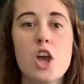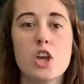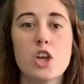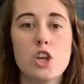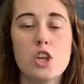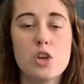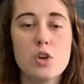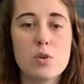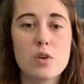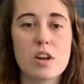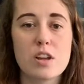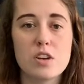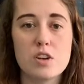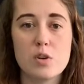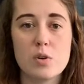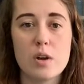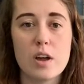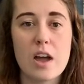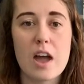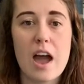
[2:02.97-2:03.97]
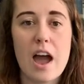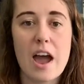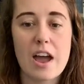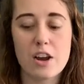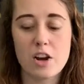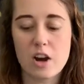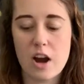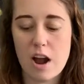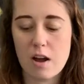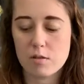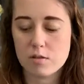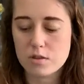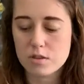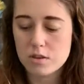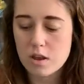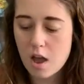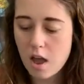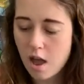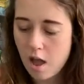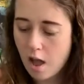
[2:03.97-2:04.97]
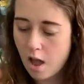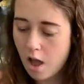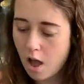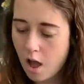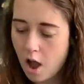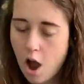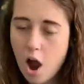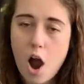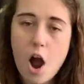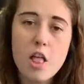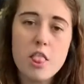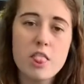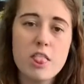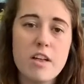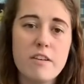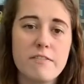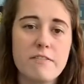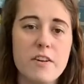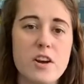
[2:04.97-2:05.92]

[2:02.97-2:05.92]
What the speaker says: you can do it at your house. The